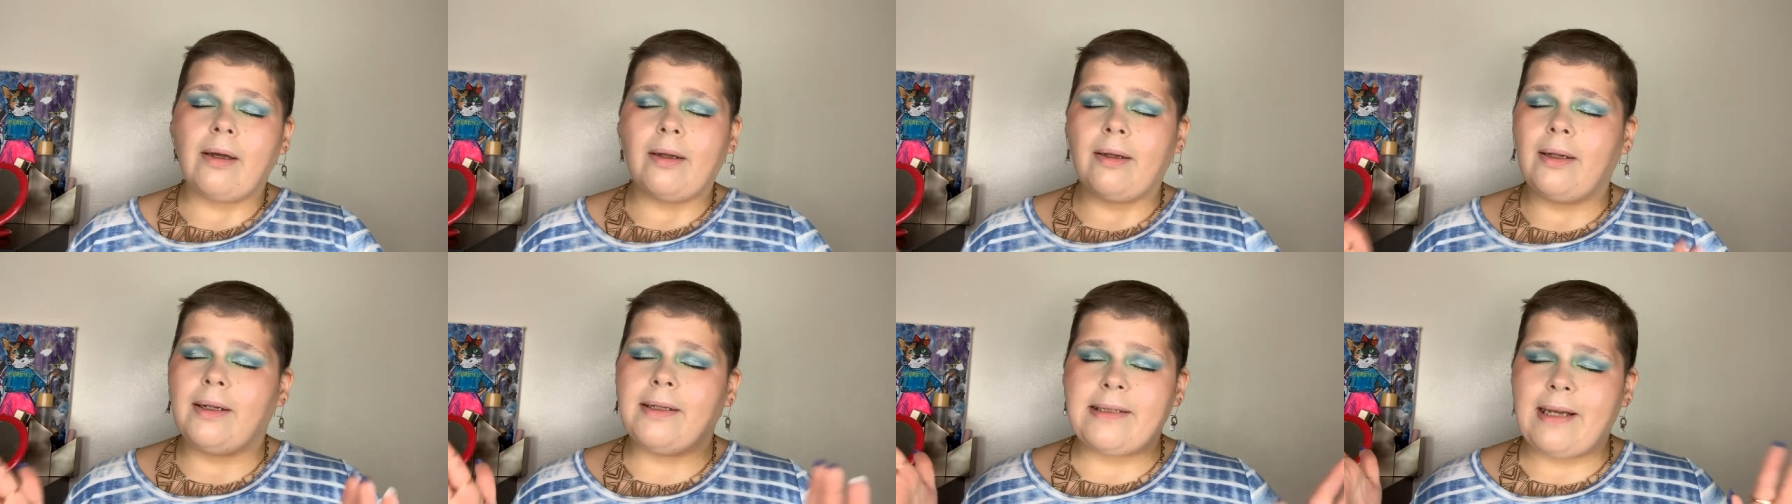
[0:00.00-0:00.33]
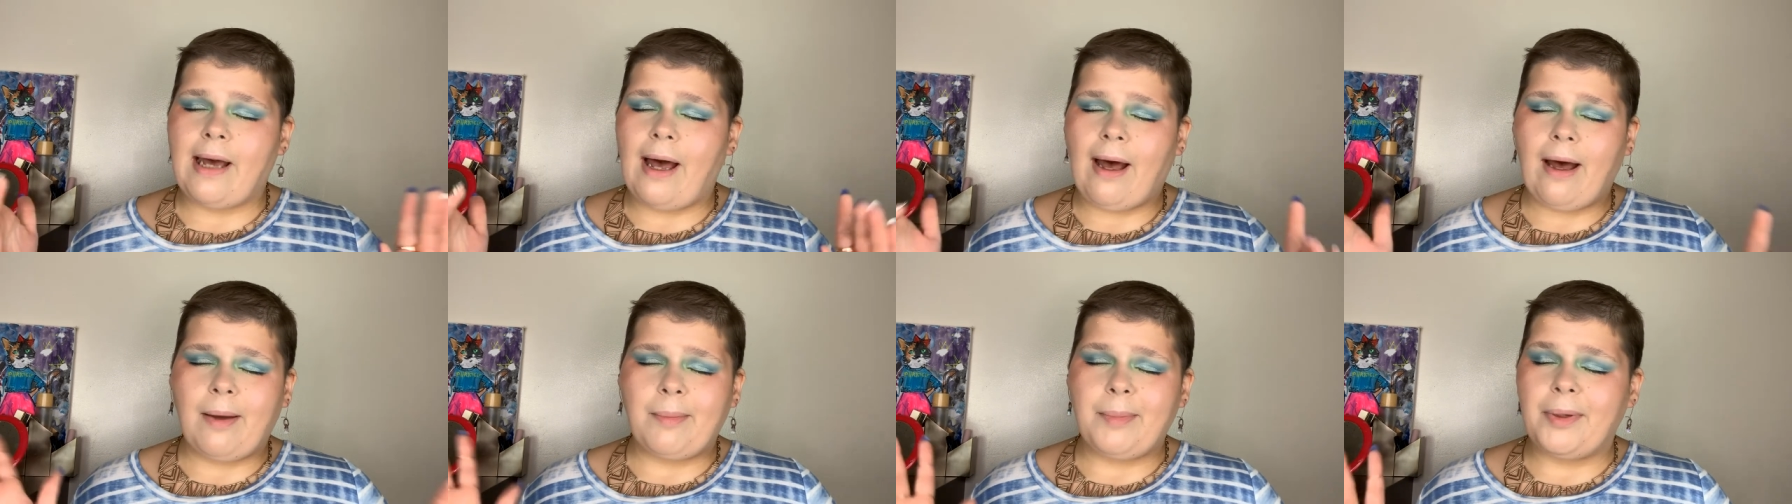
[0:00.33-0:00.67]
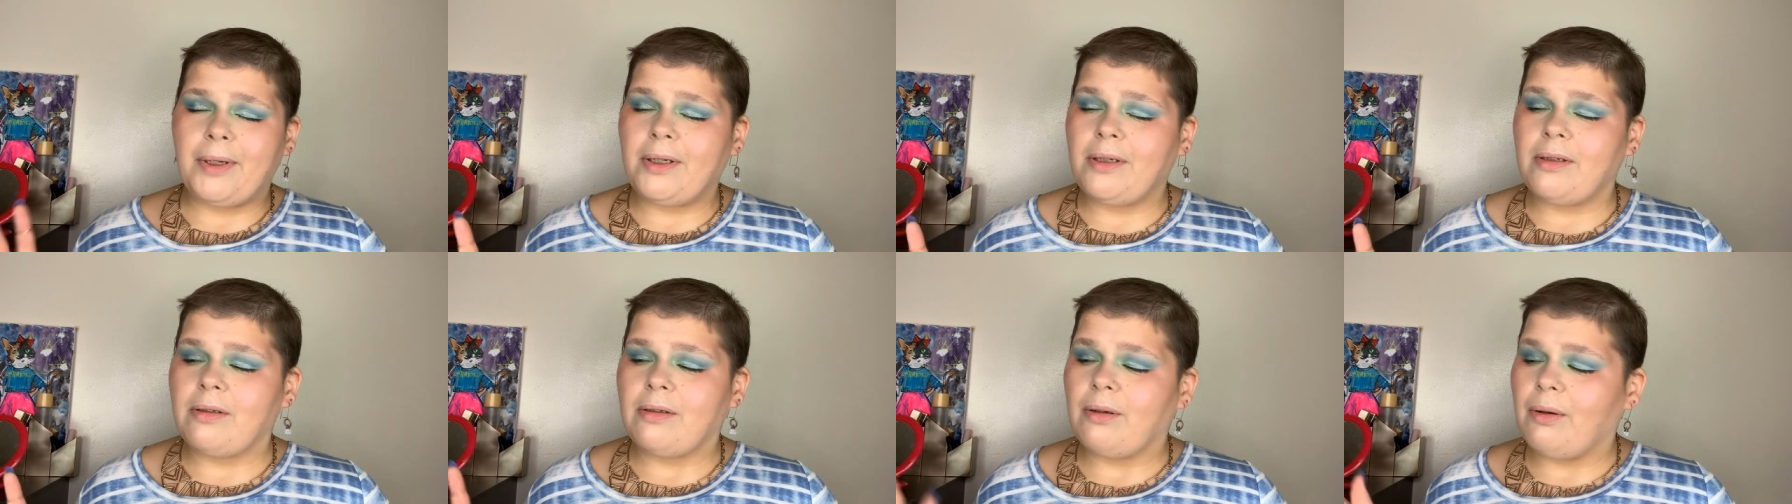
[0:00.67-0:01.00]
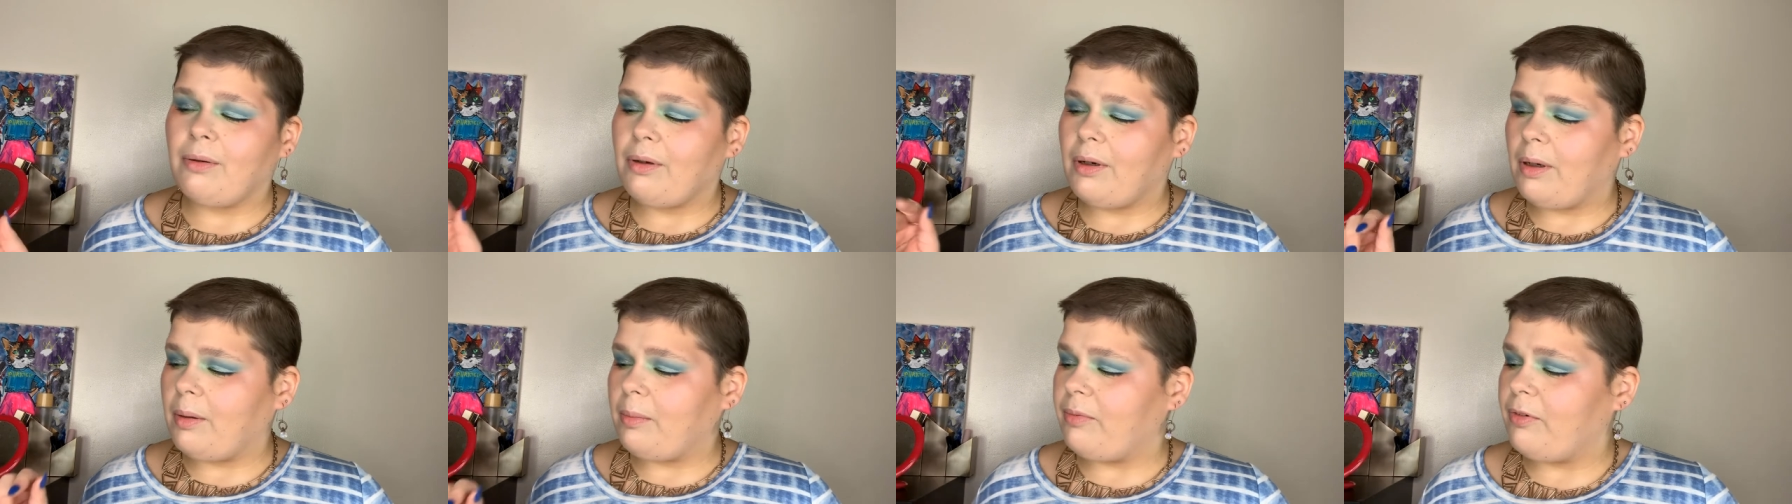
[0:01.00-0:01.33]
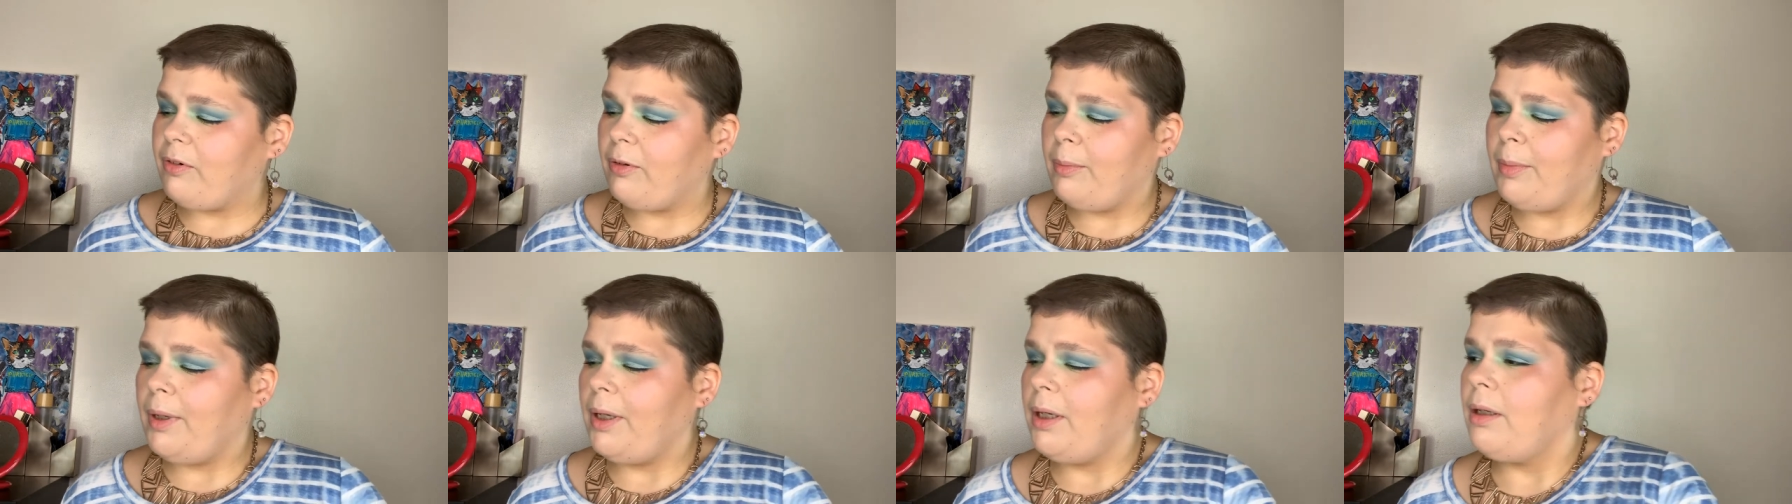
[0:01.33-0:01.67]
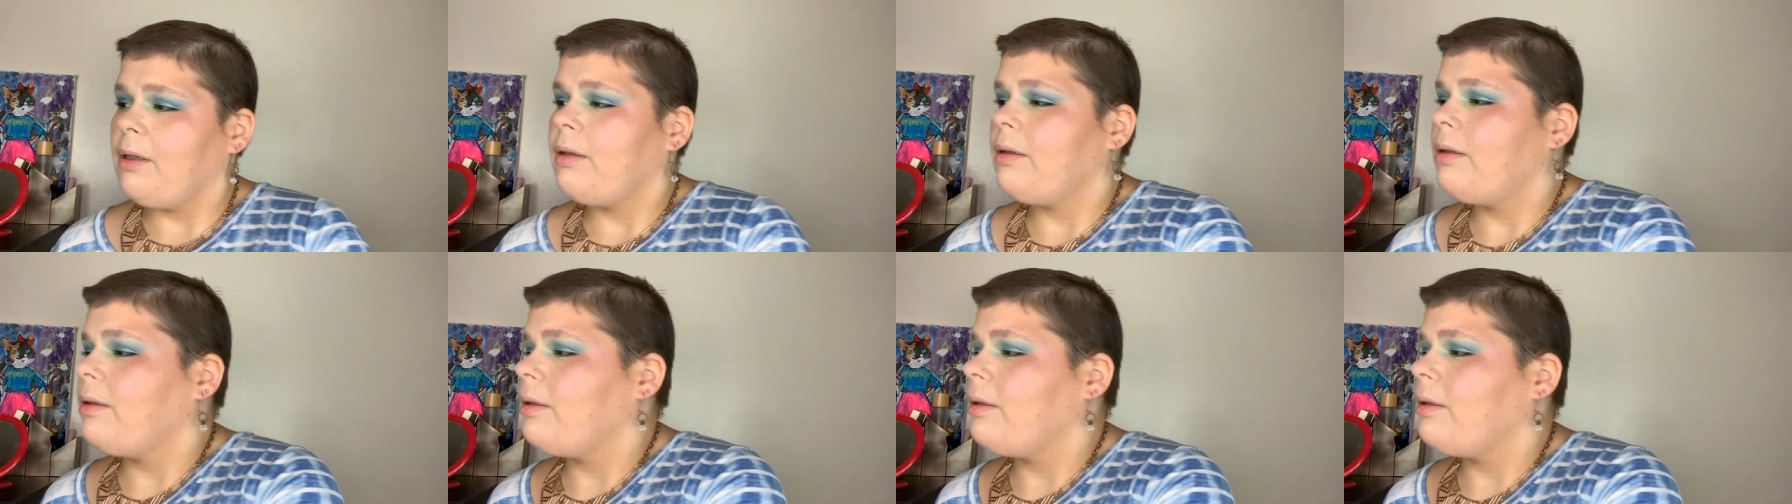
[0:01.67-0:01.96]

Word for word: It's habit, don't come for me.